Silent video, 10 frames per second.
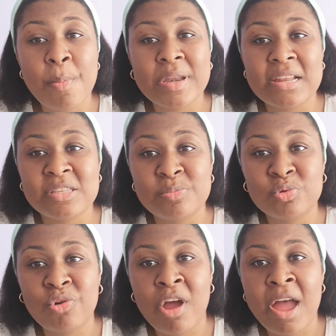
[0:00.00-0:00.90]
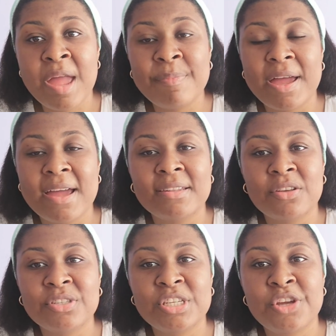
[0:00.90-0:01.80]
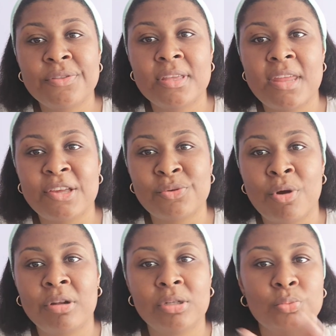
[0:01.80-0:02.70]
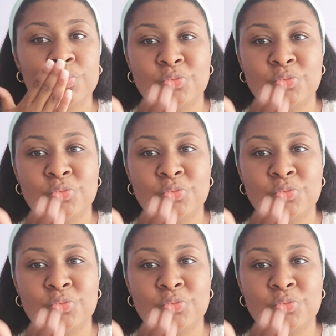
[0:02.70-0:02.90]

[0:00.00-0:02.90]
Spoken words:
comment and subscribe, and I'll see you in the next one.